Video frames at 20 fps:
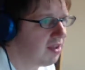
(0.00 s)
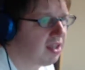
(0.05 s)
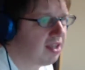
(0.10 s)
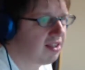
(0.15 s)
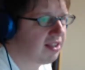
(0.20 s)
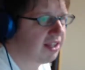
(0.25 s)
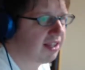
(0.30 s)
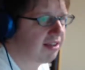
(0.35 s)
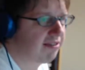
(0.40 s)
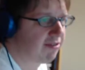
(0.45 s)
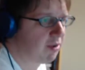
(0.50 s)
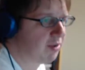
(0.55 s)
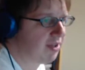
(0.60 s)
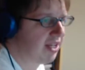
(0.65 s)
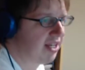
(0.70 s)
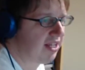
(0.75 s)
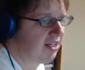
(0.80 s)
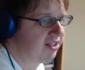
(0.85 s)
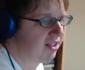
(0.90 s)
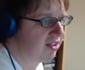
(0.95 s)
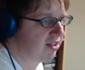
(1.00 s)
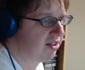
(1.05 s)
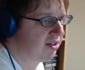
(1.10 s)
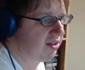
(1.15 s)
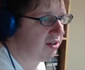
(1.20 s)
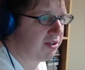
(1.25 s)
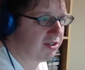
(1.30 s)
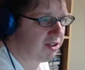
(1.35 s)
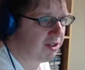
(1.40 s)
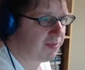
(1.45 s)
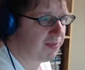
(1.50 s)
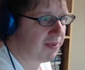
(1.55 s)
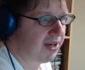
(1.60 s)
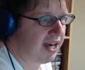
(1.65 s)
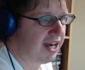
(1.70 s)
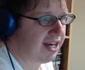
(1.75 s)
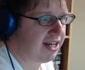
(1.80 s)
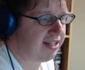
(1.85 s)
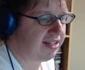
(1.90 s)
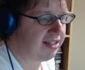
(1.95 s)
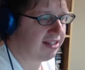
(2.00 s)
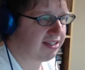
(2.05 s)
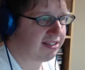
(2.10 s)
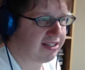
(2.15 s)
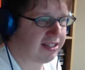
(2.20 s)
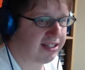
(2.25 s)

like rotation. Oh, it's so bad because